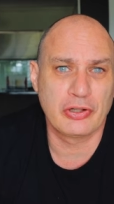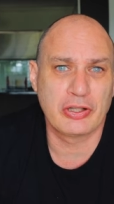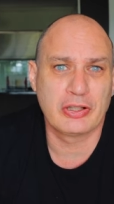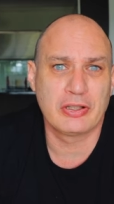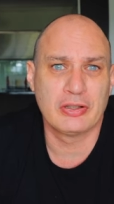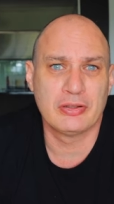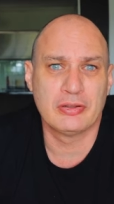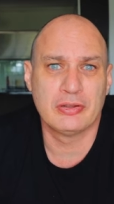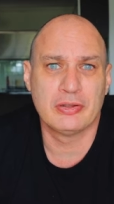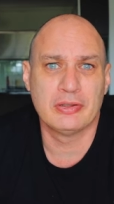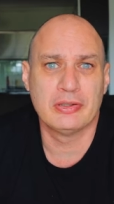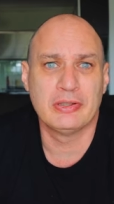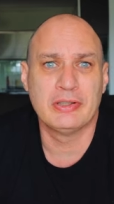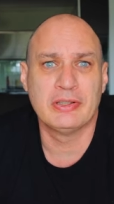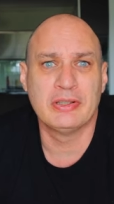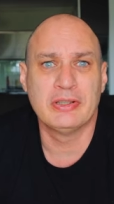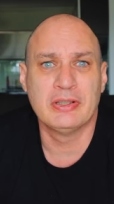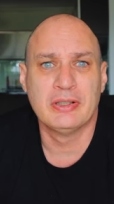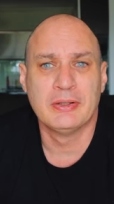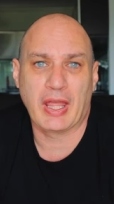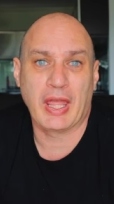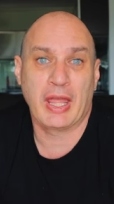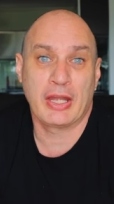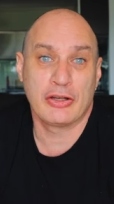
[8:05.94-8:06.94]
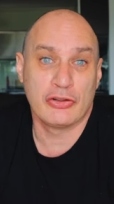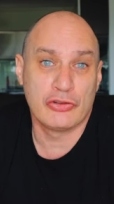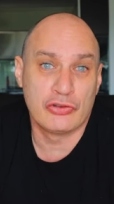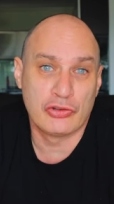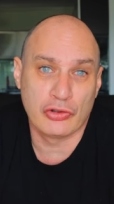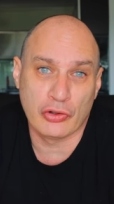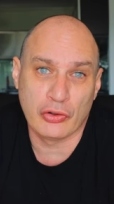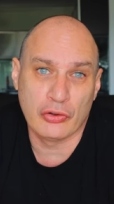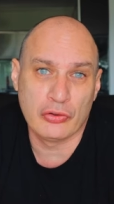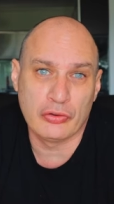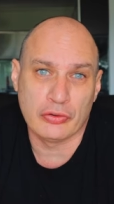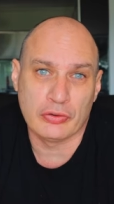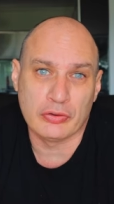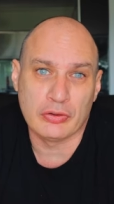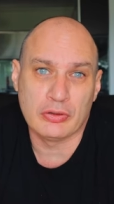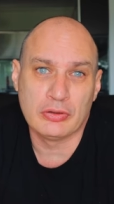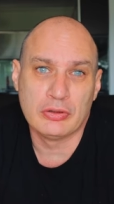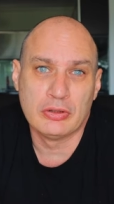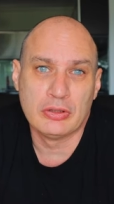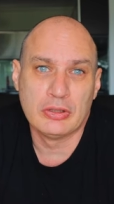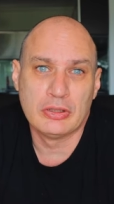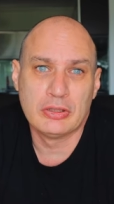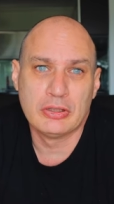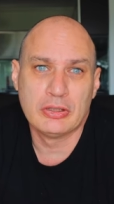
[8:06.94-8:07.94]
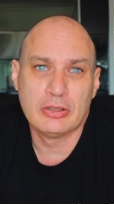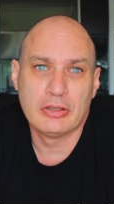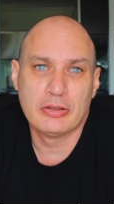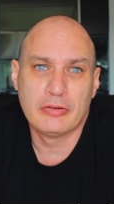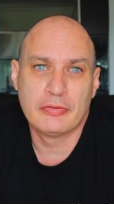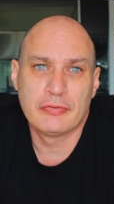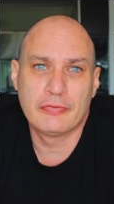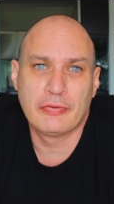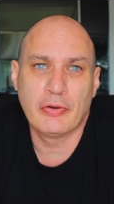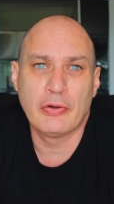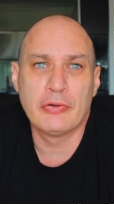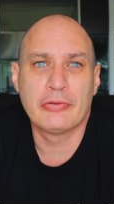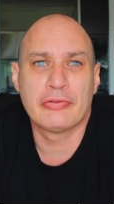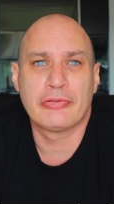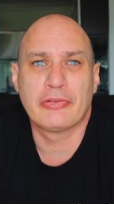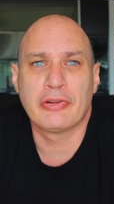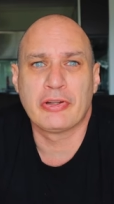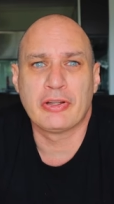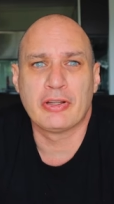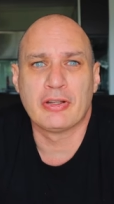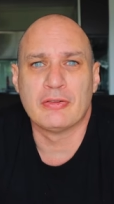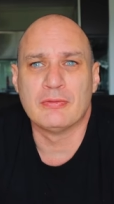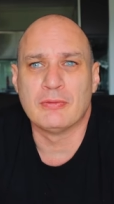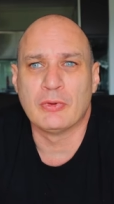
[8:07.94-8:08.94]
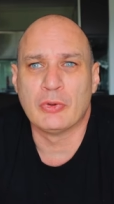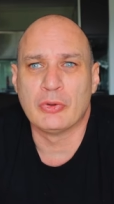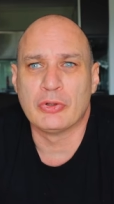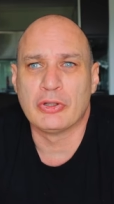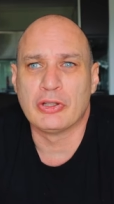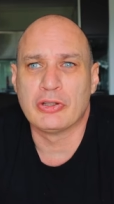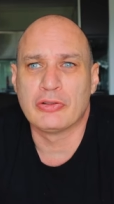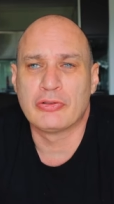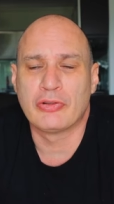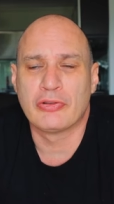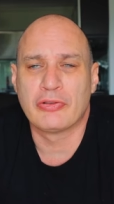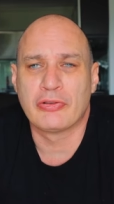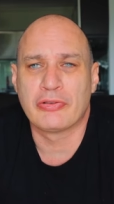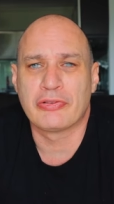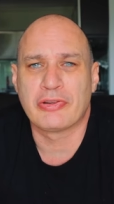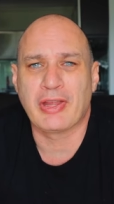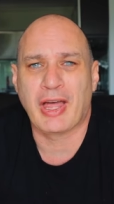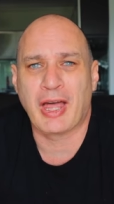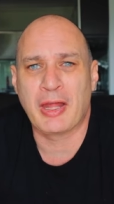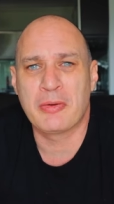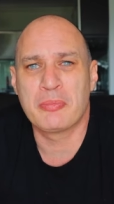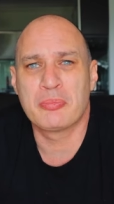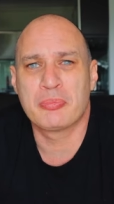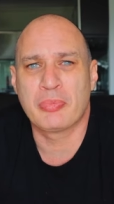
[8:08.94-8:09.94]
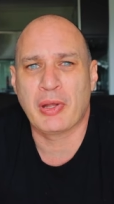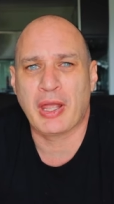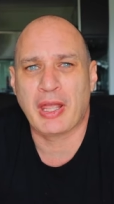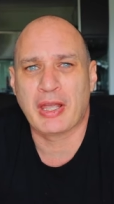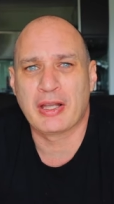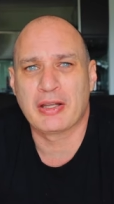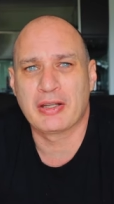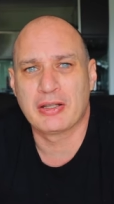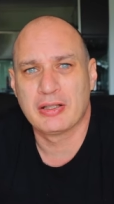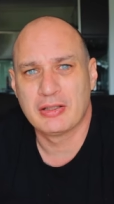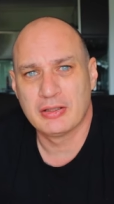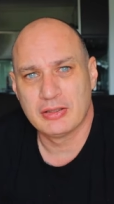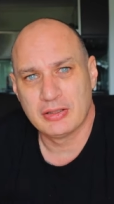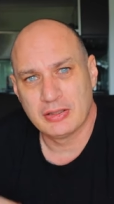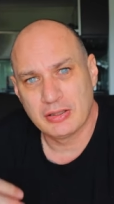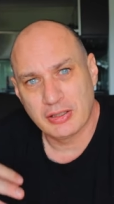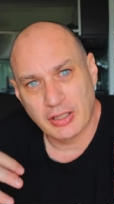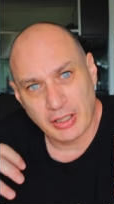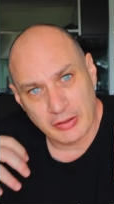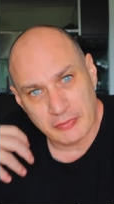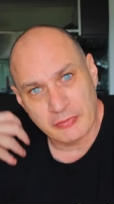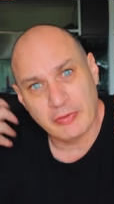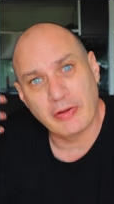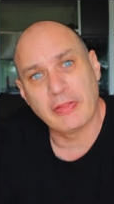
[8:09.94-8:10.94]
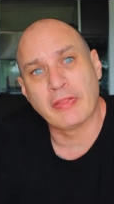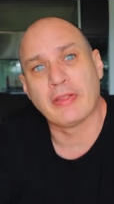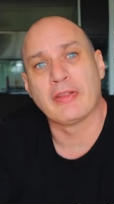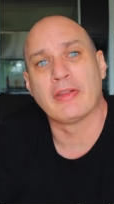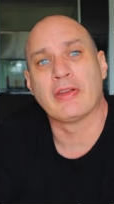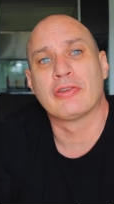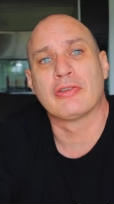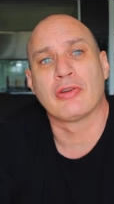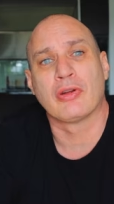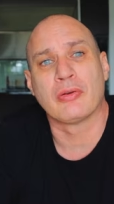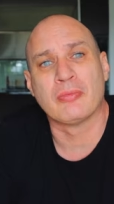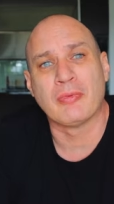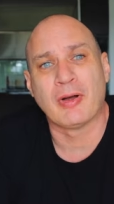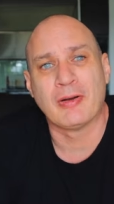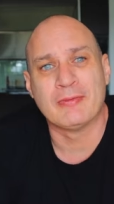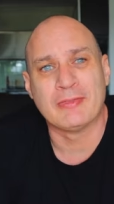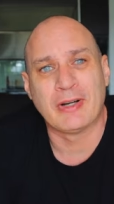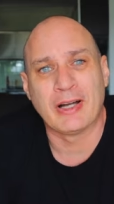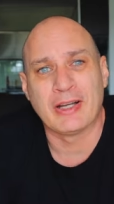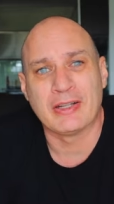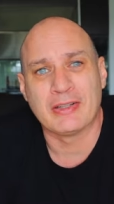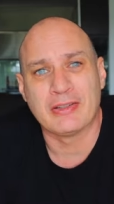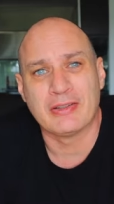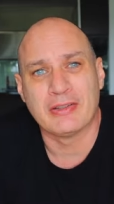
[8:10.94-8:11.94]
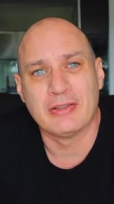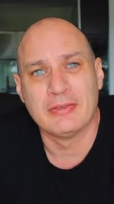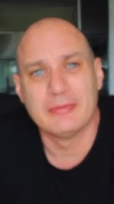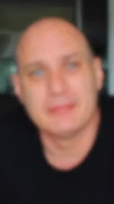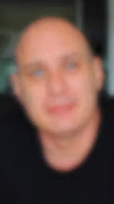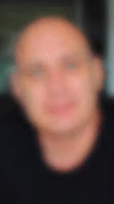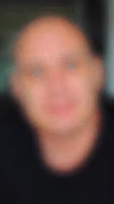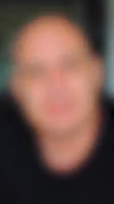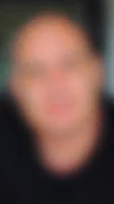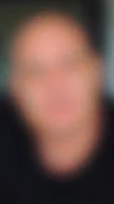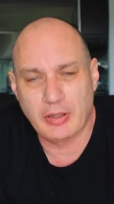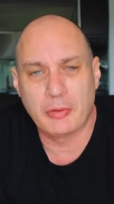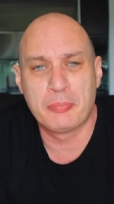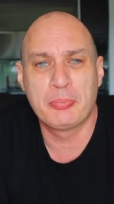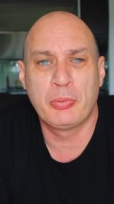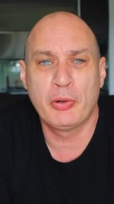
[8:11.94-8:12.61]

regularly, and journal first thing in the morning to just unpack everything that's on my mind. A